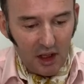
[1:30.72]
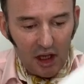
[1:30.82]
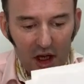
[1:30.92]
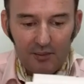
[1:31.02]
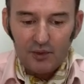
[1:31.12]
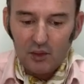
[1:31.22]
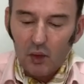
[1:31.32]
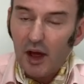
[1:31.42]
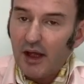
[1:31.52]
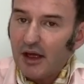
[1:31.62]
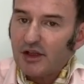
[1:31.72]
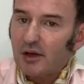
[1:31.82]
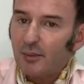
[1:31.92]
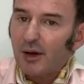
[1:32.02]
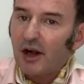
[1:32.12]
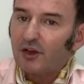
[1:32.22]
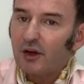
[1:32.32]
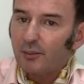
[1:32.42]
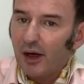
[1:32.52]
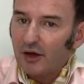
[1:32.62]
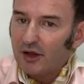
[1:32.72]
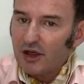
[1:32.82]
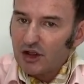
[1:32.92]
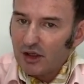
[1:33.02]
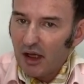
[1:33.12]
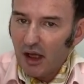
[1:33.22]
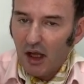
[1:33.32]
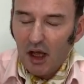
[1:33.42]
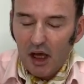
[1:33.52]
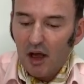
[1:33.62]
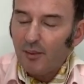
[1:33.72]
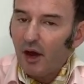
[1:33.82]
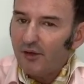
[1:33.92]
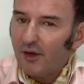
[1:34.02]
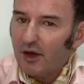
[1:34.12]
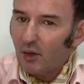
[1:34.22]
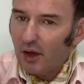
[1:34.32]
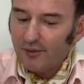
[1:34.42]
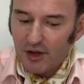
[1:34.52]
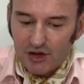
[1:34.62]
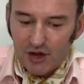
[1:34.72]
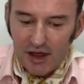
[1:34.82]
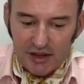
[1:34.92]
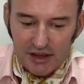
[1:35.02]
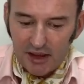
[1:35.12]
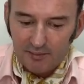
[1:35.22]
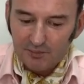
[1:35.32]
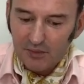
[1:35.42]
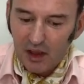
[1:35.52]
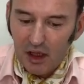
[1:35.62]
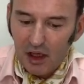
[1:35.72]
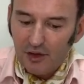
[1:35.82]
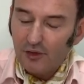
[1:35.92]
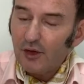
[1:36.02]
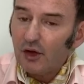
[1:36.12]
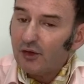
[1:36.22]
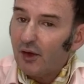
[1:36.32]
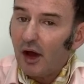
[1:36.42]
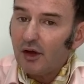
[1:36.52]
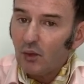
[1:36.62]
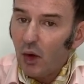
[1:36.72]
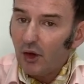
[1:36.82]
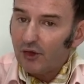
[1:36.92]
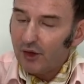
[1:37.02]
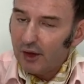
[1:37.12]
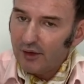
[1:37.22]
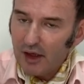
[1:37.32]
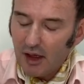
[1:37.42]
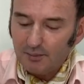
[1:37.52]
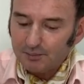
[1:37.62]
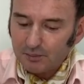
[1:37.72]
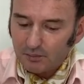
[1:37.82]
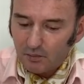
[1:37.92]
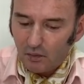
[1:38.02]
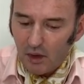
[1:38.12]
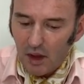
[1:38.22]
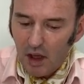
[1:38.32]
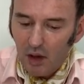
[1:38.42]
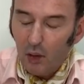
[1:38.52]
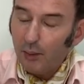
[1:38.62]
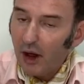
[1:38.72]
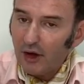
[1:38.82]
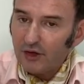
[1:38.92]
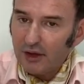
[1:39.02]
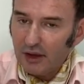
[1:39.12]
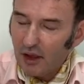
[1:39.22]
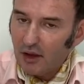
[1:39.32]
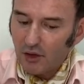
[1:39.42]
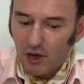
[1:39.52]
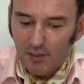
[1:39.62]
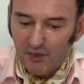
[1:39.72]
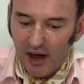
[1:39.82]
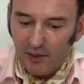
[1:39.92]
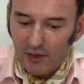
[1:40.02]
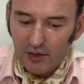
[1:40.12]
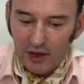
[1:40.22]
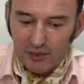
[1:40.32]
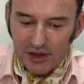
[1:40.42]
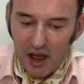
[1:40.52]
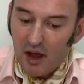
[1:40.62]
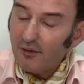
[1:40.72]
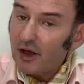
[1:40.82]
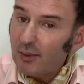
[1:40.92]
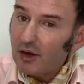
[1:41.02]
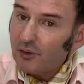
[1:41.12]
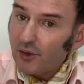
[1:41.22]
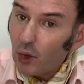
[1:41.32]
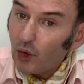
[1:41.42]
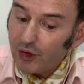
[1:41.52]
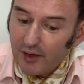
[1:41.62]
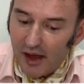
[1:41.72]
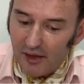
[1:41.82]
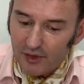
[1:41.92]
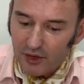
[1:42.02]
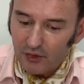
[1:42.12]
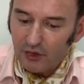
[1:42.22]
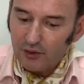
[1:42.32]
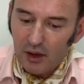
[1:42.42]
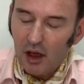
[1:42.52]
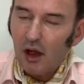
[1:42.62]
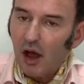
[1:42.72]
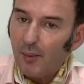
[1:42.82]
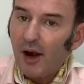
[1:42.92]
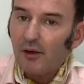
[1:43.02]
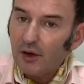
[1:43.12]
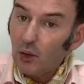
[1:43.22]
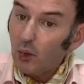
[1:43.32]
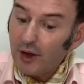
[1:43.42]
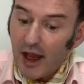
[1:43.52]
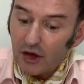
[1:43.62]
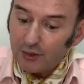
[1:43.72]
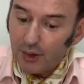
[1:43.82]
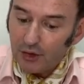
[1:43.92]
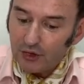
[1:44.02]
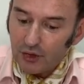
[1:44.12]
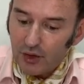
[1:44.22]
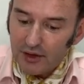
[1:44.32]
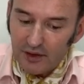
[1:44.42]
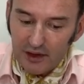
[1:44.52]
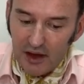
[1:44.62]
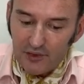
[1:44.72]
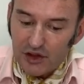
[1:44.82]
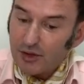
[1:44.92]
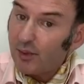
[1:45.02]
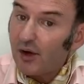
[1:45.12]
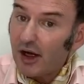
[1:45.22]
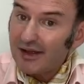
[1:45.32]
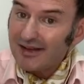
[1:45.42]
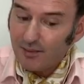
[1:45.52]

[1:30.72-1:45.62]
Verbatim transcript: um, why, as a practicing practitioner, um, I find it quite frustrating. The first finding was that the um, All Party uh, group found that there was fundamental flaws in the evidence. Apparently, all the experts agreed that the evidence provided